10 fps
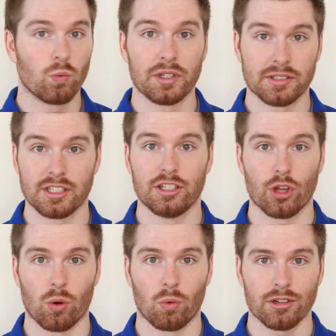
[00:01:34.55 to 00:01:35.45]
we see
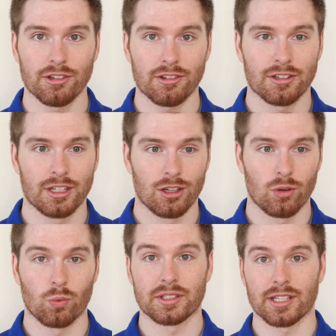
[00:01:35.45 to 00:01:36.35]
no one.
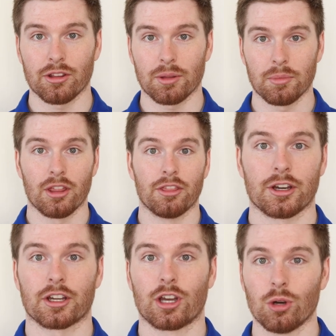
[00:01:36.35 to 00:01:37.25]
We tell them
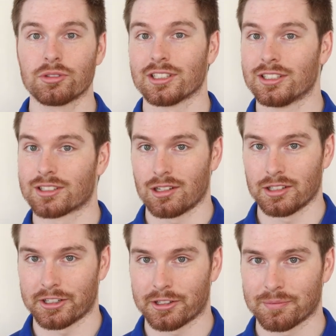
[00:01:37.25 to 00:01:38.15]
the coast is
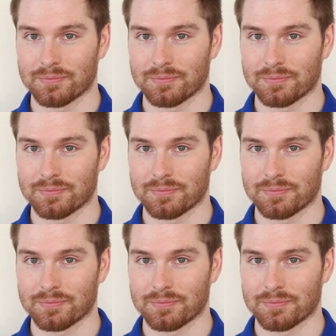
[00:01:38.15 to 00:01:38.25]
clear.